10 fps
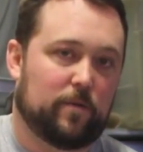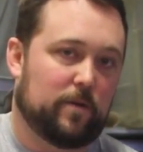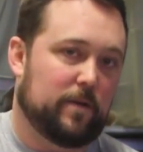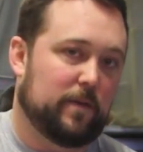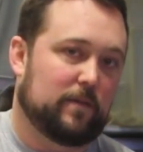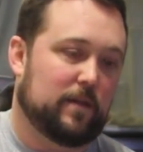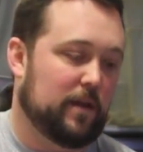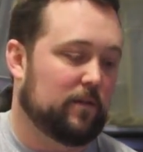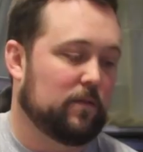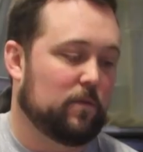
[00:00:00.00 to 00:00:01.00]
will go on this
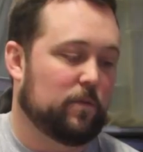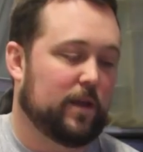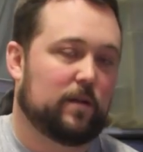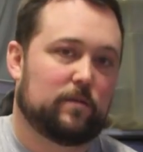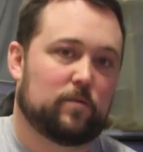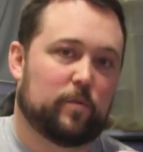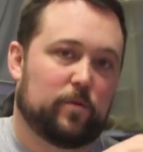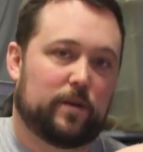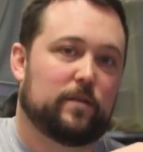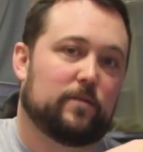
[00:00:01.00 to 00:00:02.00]
side, so the wing will
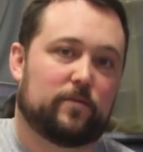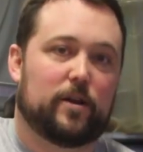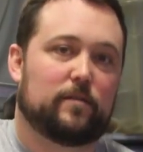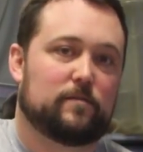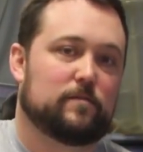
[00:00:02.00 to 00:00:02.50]
point to the front.